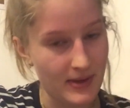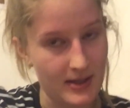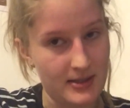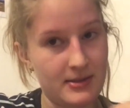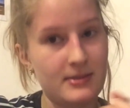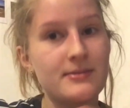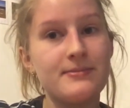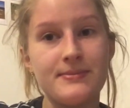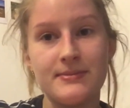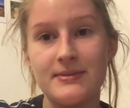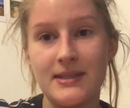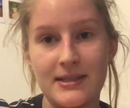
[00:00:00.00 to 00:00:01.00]
I
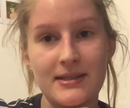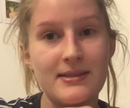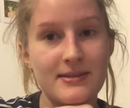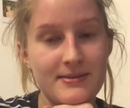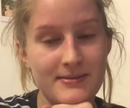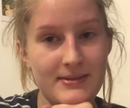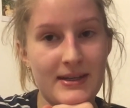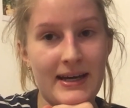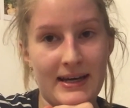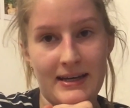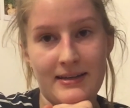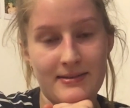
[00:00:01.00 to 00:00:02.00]
have to.
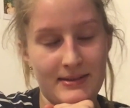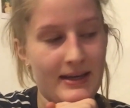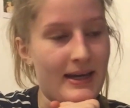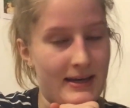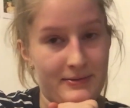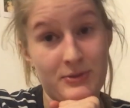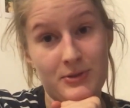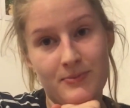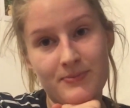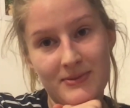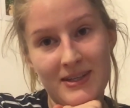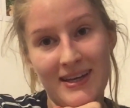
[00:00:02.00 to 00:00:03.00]

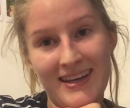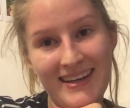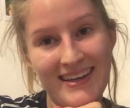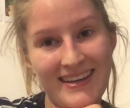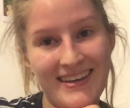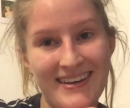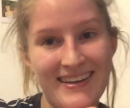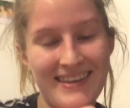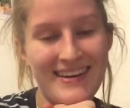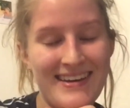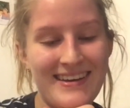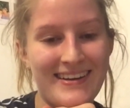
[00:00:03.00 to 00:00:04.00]
Alright, like I said
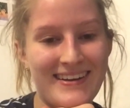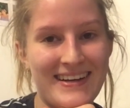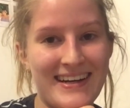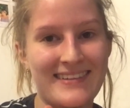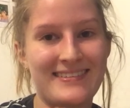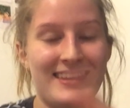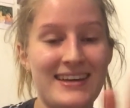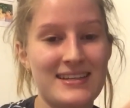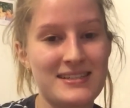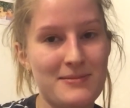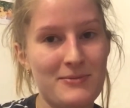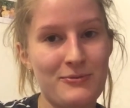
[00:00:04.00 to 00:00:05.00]
before, stay safe,
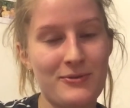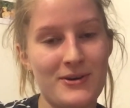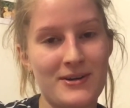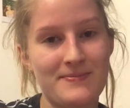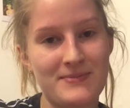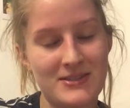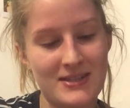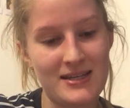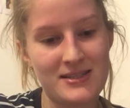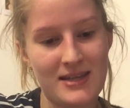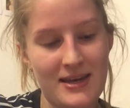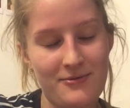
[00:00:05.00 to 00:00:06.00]
wash your
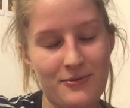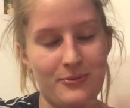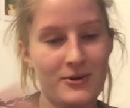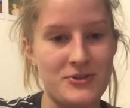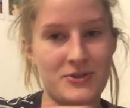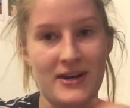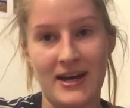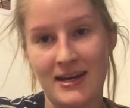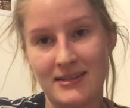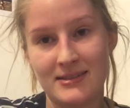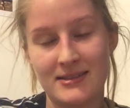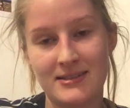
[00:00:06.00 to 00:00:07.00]
hands,
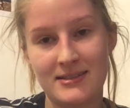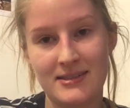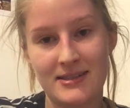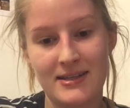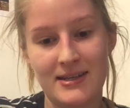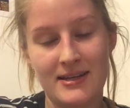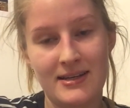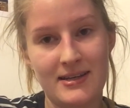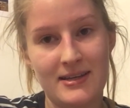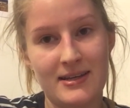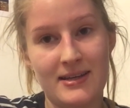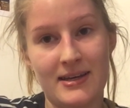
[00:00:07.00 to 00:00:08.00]
and
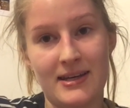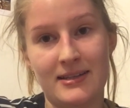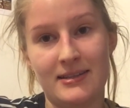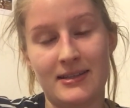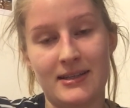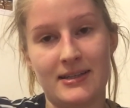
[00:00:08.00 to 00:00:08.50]
yeah,